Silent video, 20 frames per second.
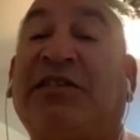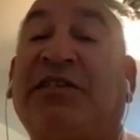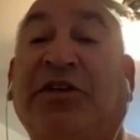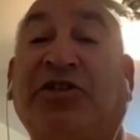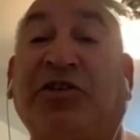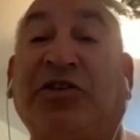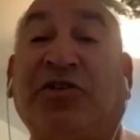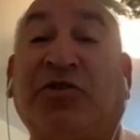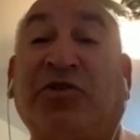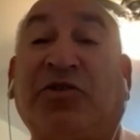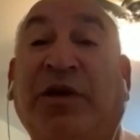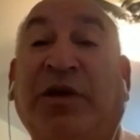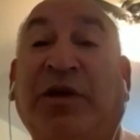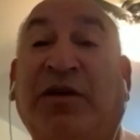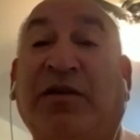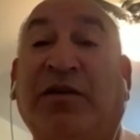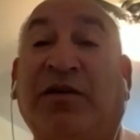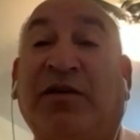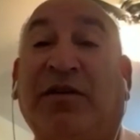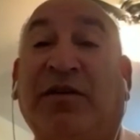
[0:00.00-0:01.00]
sessions a week
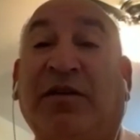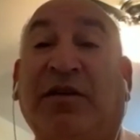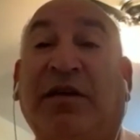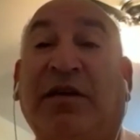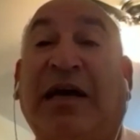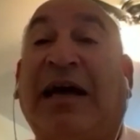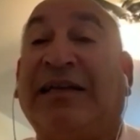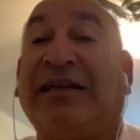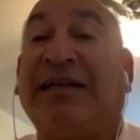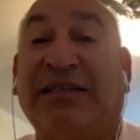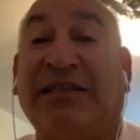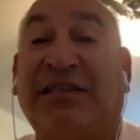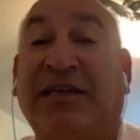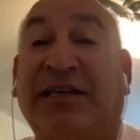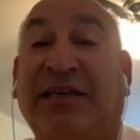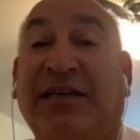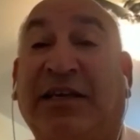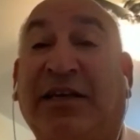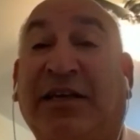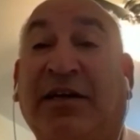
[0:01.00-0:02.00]
as a
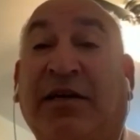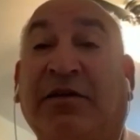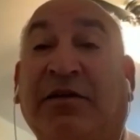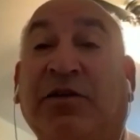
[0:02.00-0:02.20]
TD.